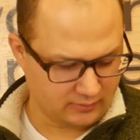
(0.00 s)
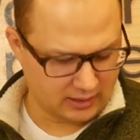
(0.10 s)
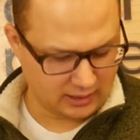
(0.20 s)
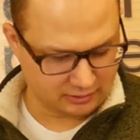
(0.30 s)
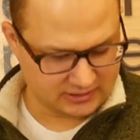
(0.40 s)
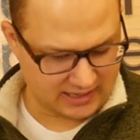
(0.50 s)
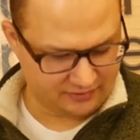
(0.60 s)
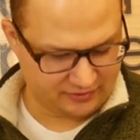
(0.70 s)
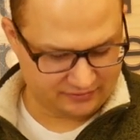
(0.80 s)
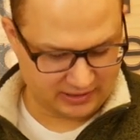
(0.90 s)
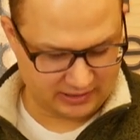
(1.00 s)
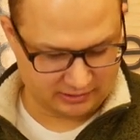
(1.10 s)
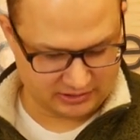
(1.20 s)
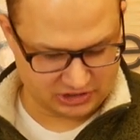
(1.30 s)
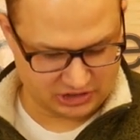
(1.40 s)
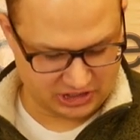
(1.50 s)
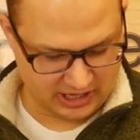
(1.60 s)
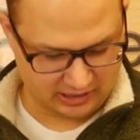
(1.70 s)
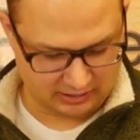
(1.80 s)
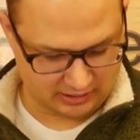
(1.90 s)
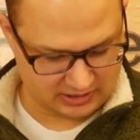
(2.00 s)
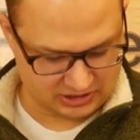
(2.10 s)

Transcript: you know, 10 to 15 years in jail,